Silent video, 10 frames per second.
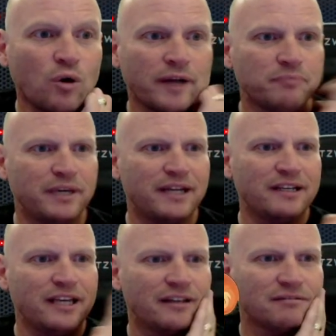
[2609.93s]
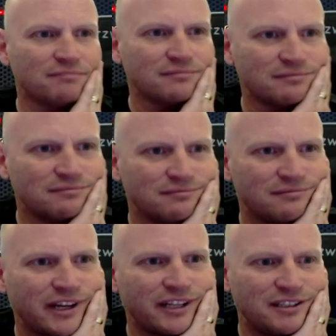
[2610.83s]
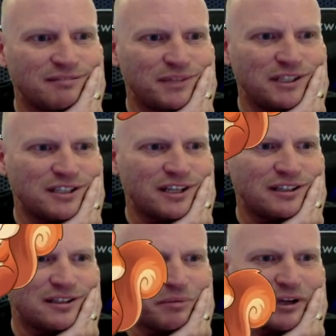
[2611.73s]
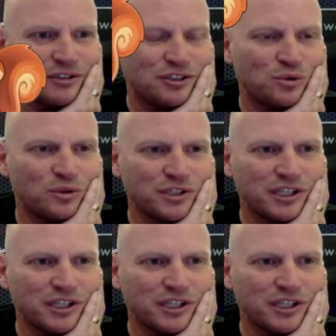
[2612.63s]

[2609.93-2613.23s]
Oh, I hit it again. I didn't mean to hit the bouncy